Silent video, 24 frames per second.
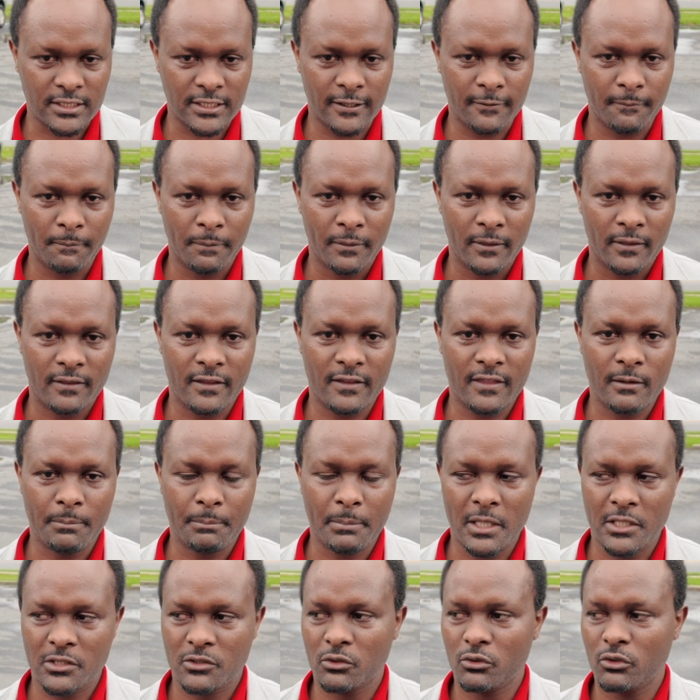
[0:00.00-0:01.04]
The other
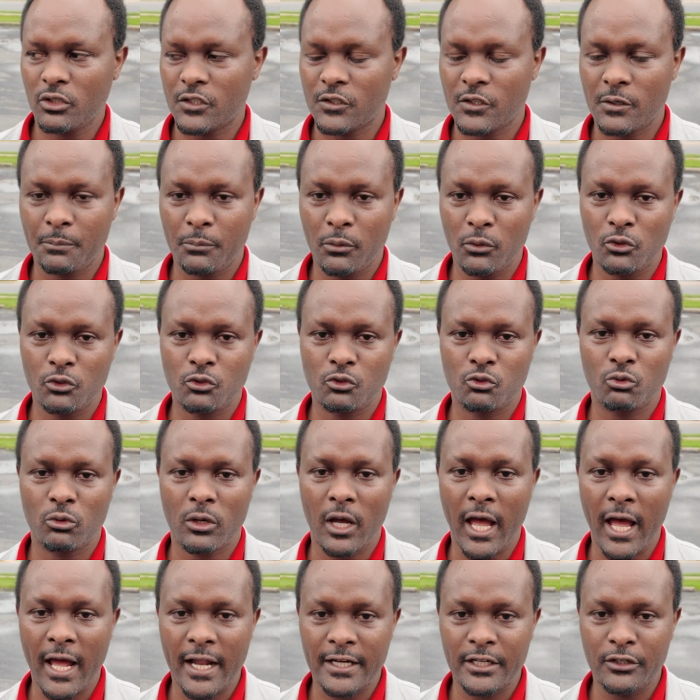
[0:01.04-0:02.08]
person you're supposed to
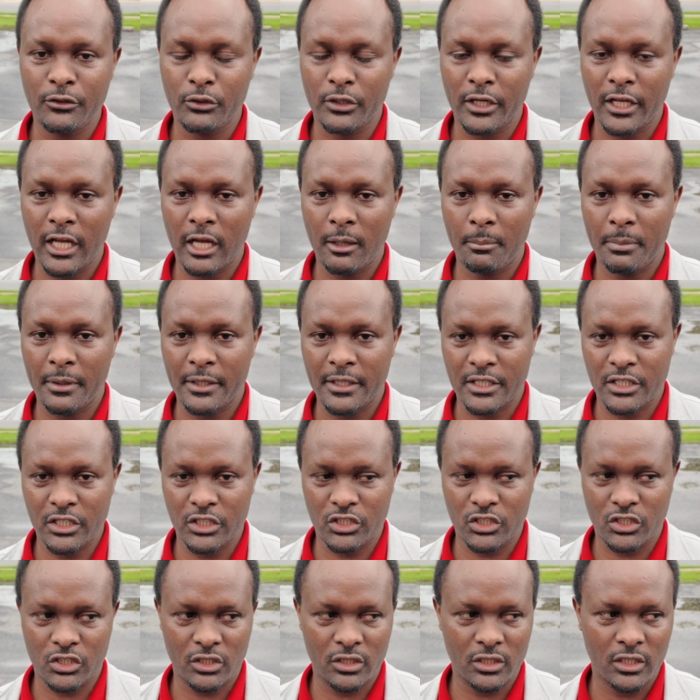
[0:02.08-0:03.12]
add during
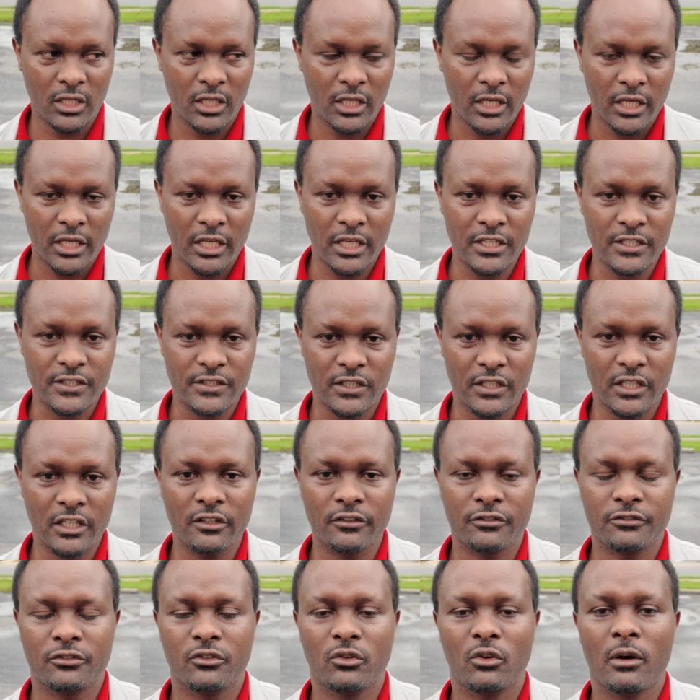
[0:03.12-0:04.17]
application is
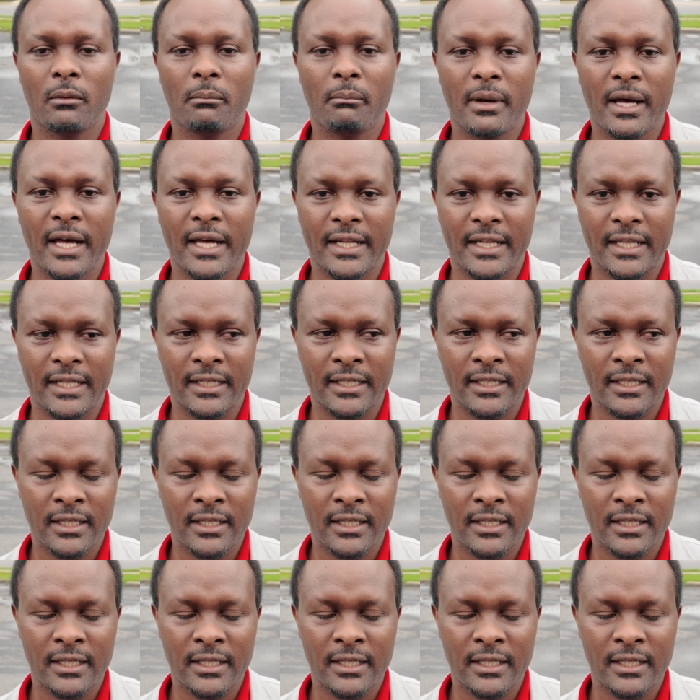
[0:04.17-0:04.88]
if you're married.